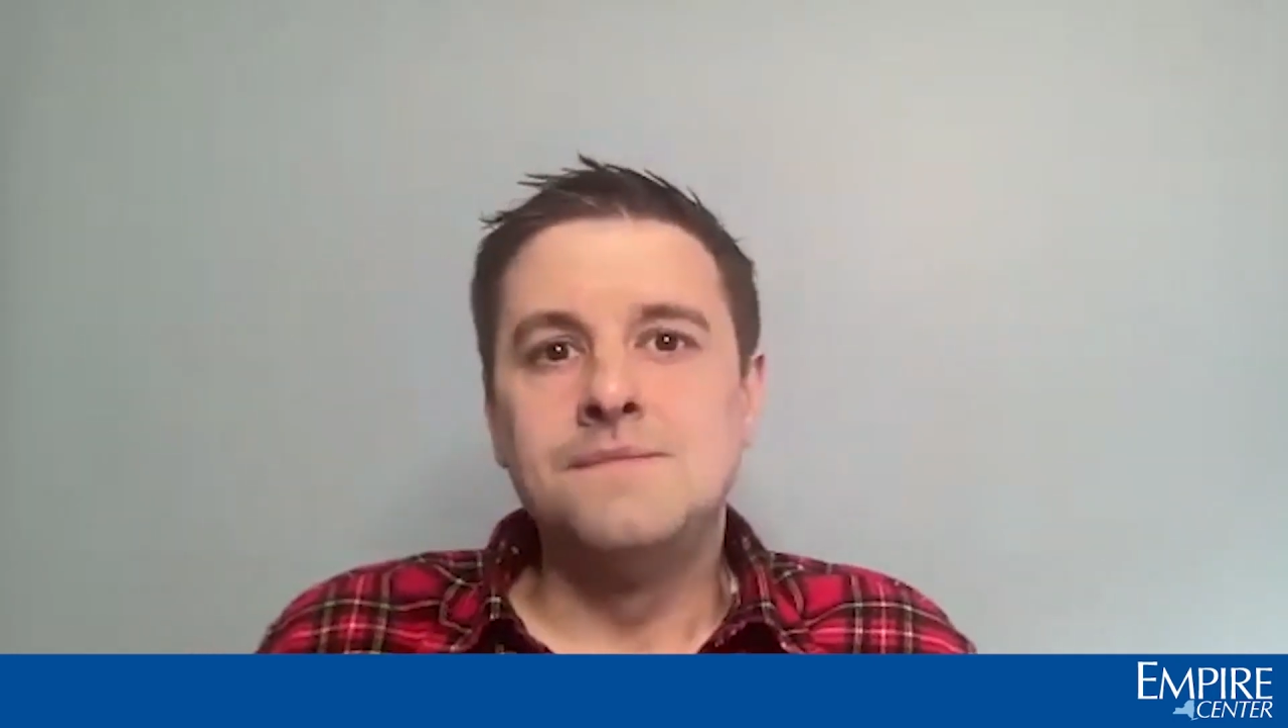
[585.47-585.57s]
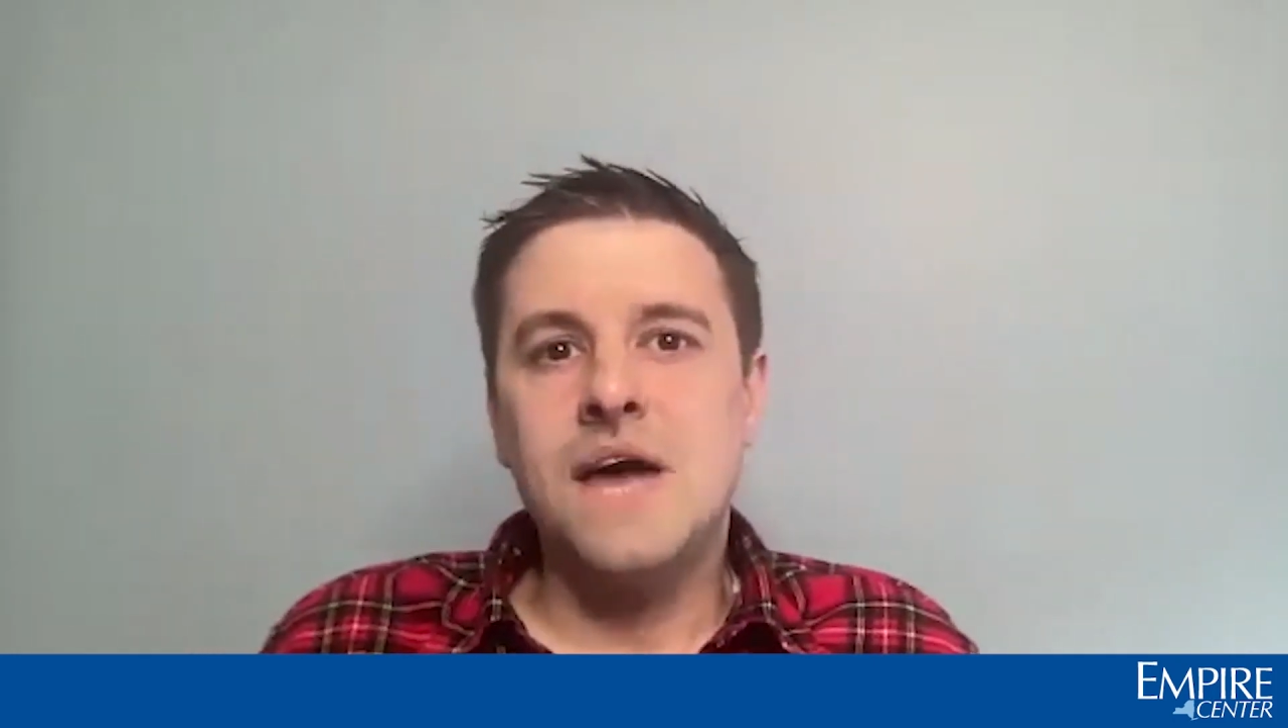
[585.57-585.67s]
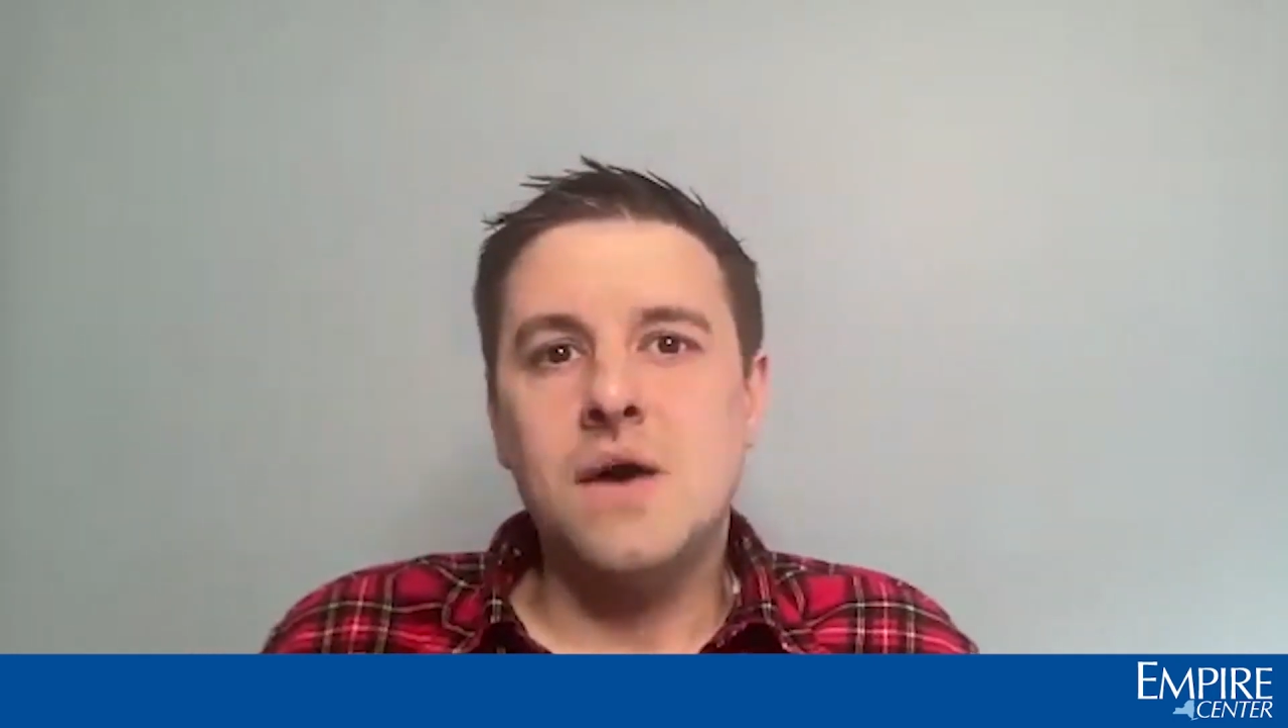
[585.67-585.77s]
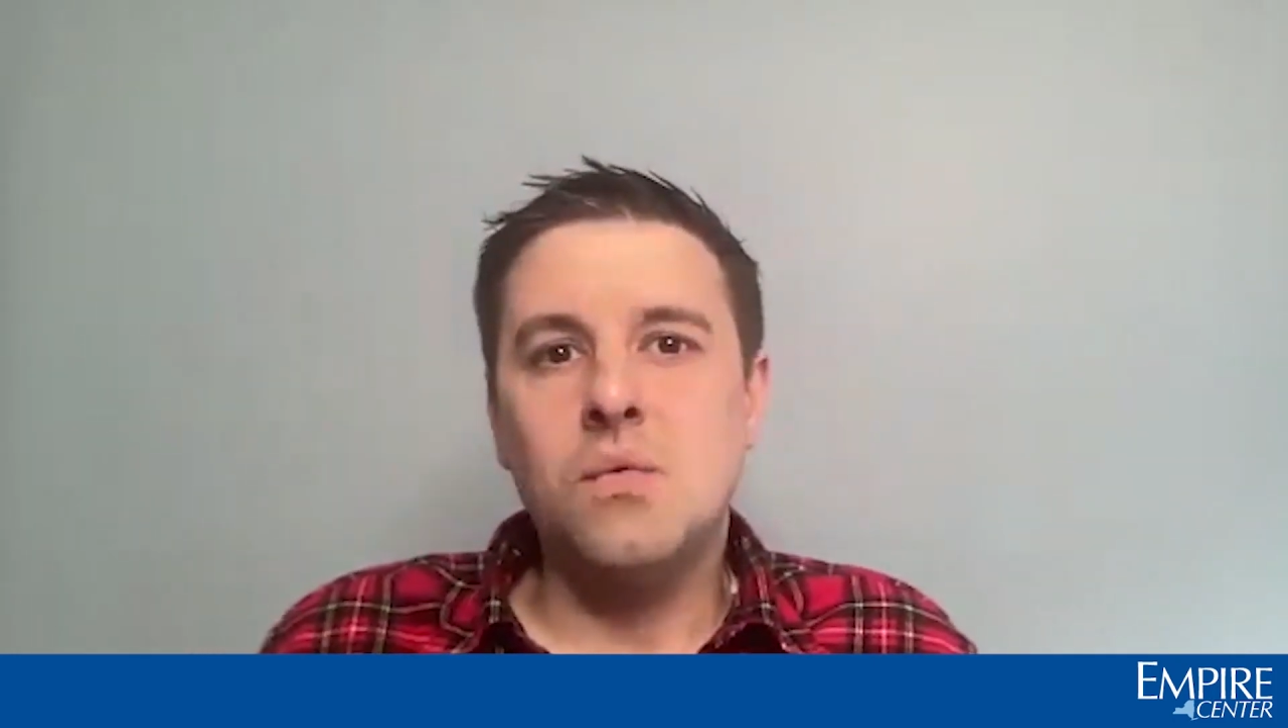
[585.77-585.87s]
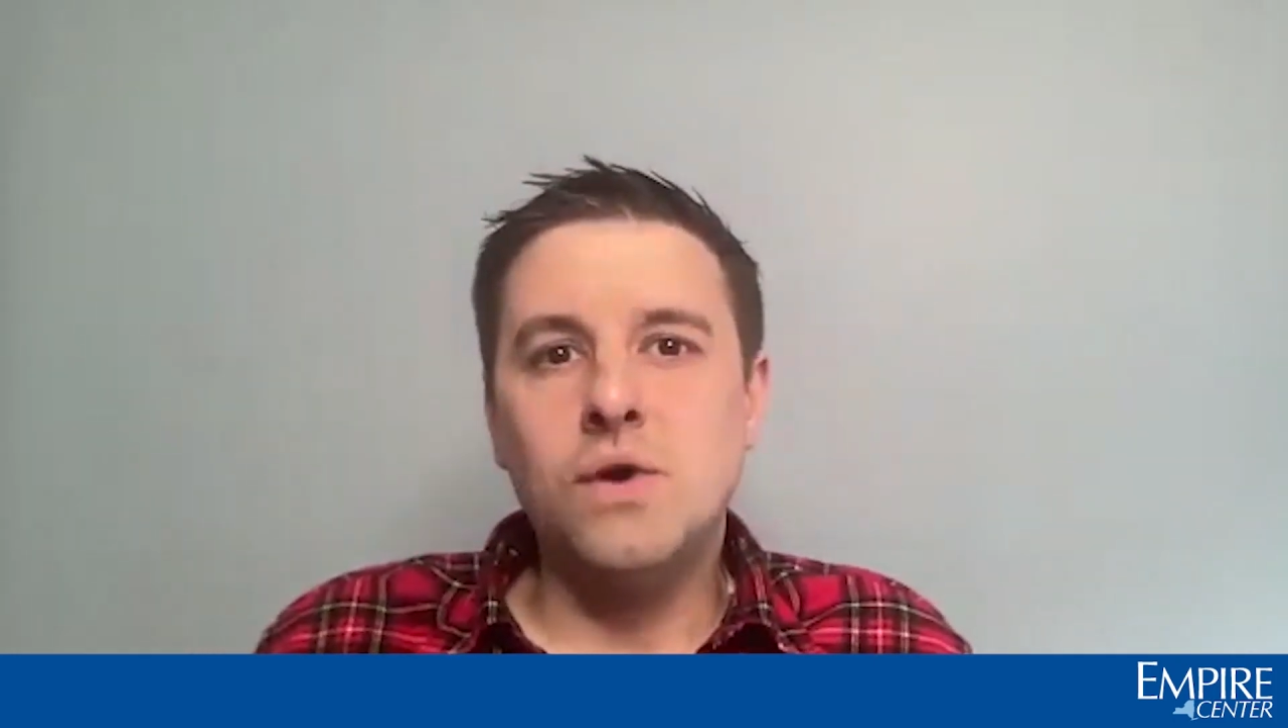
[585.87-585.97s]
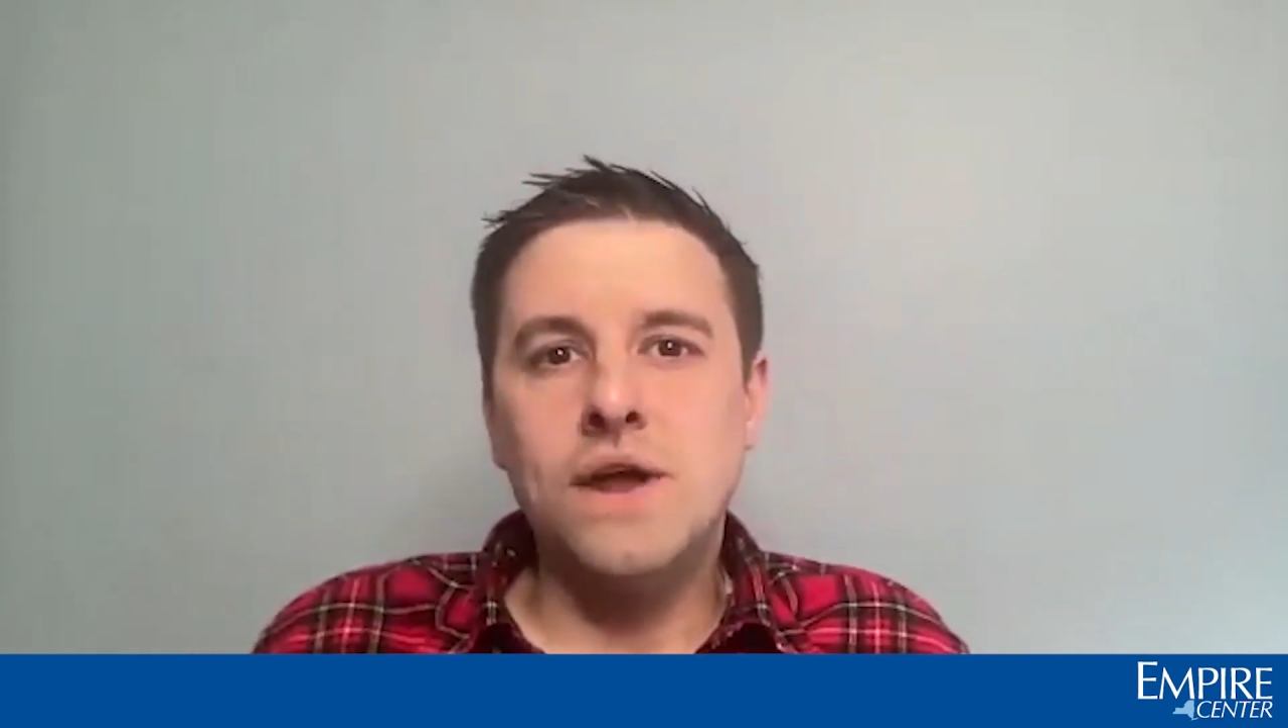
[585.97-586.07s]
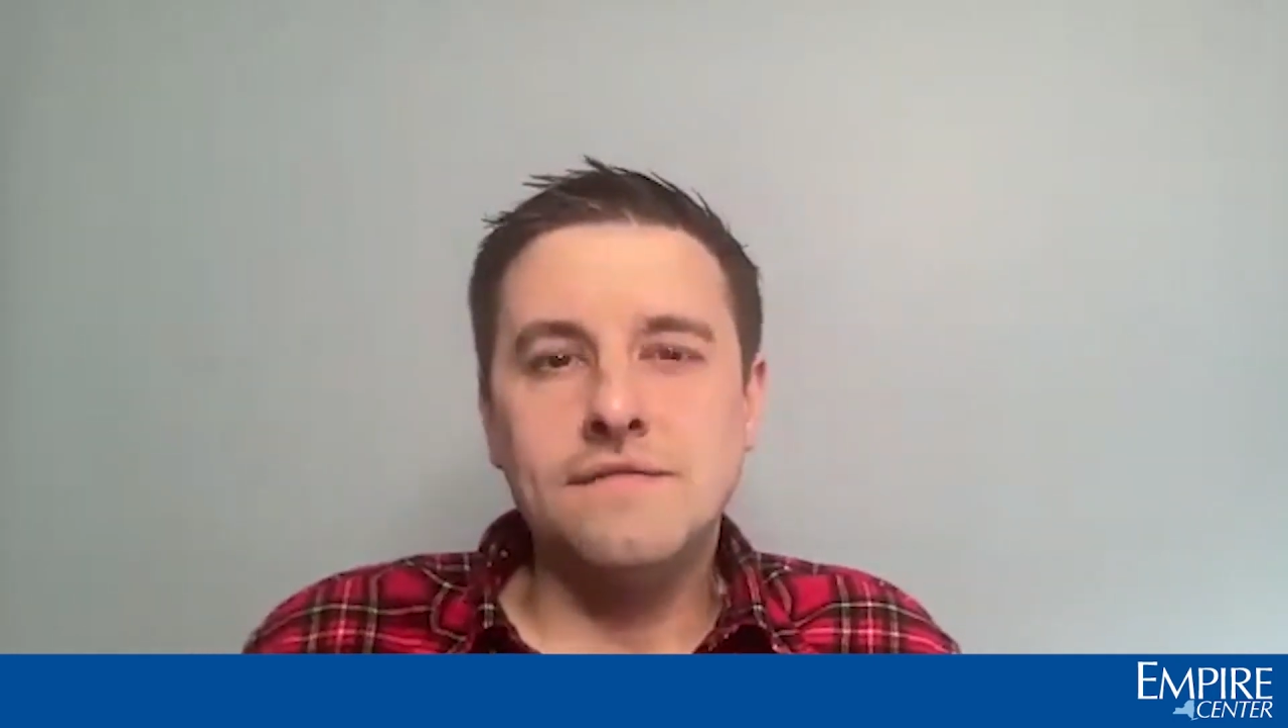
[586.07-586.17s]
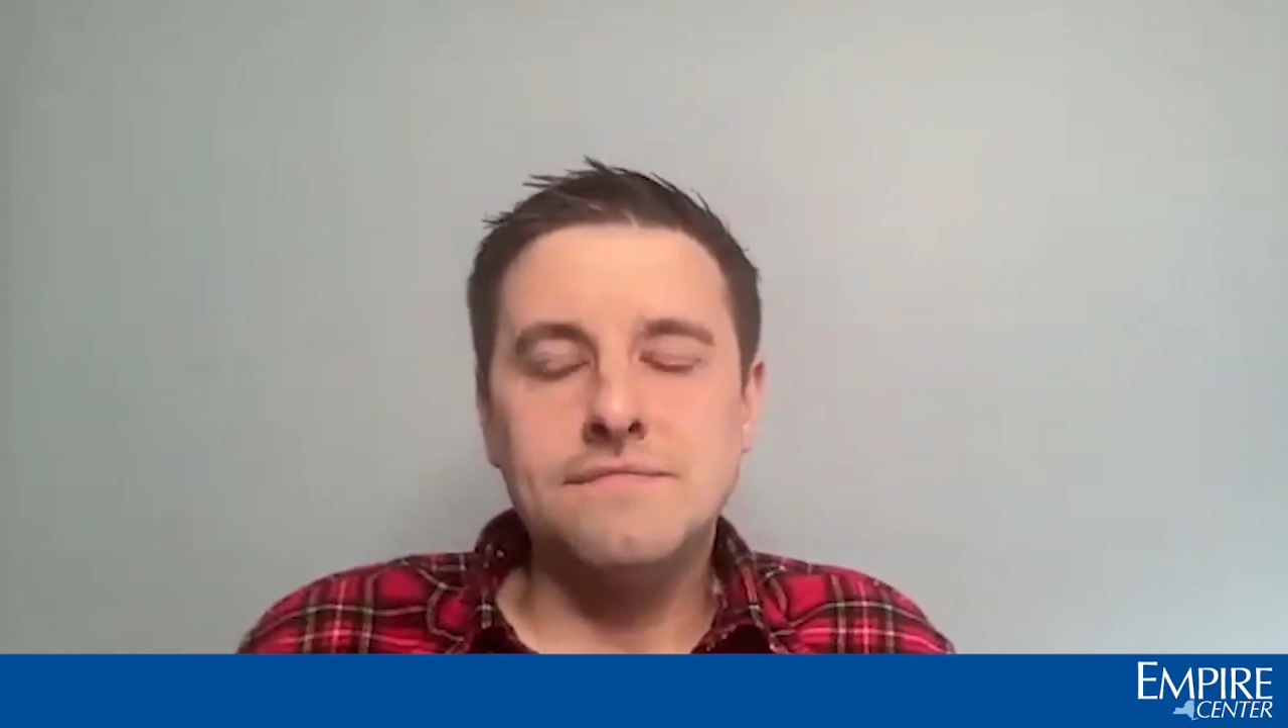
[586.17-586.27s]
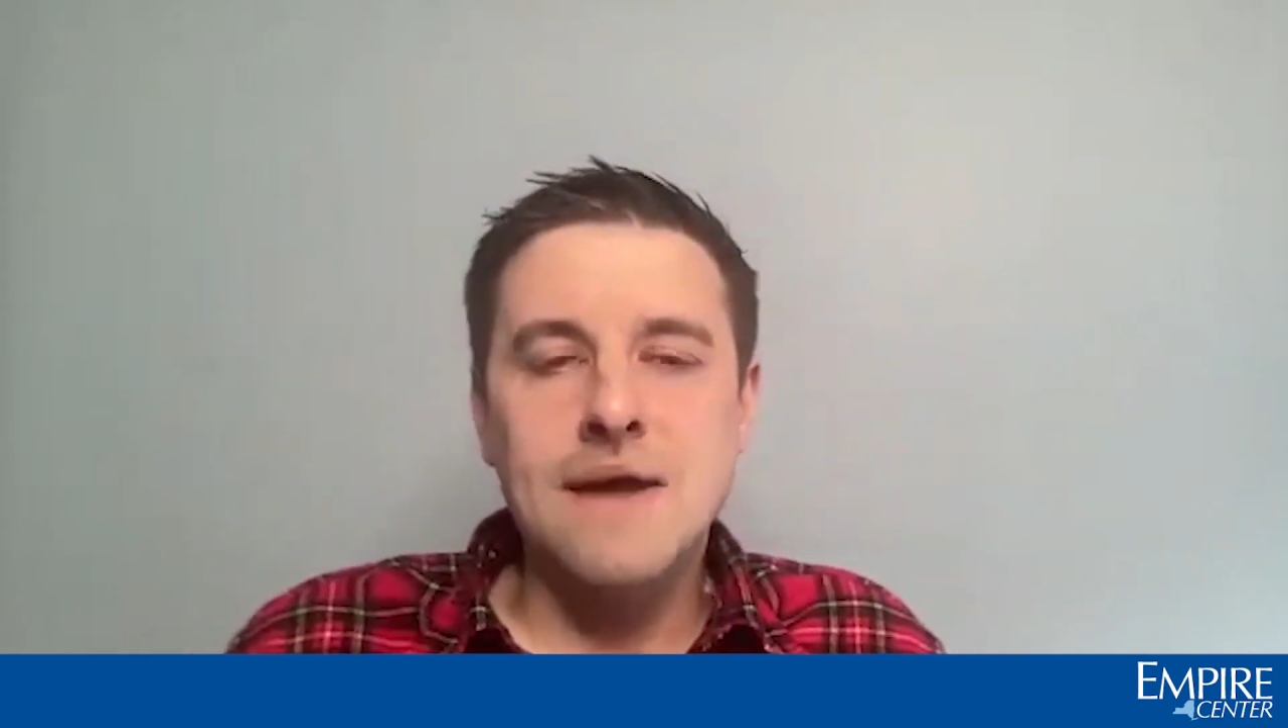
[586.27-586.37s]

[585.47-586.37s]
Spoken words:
that would have